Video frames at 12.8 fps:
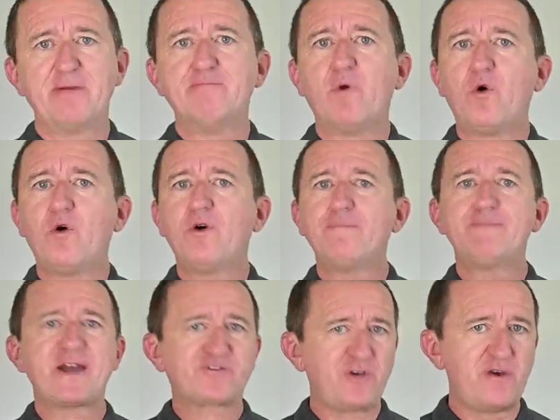more
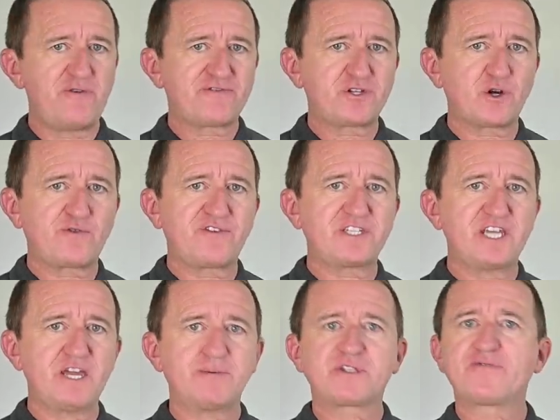macro photography
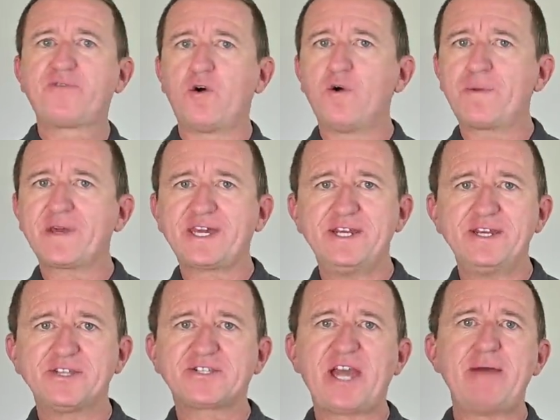tips for
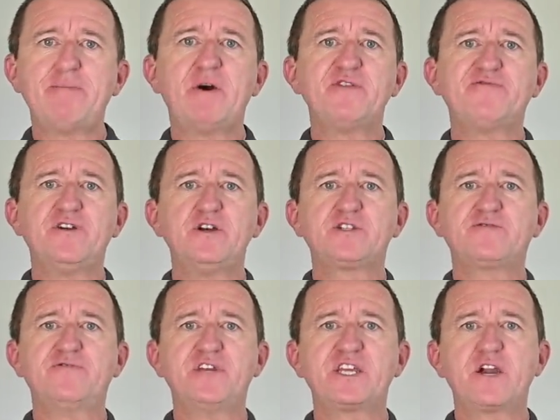beginners and my
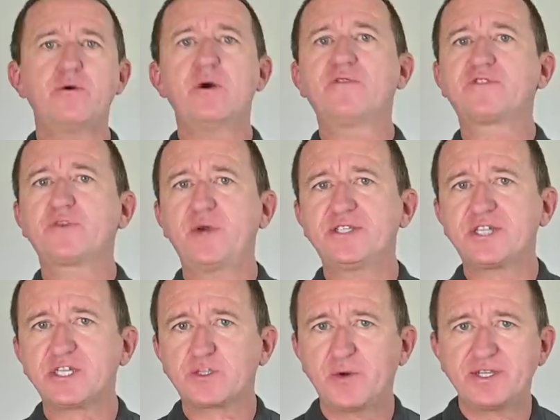first video of
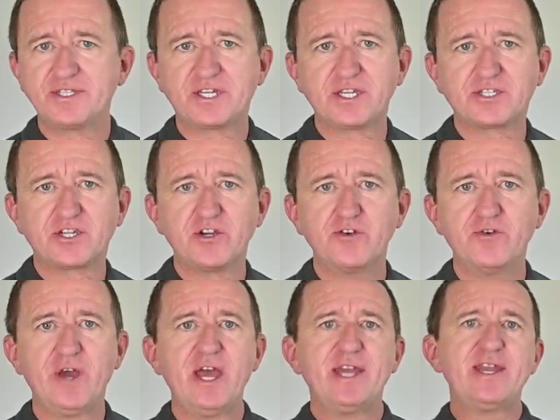2022.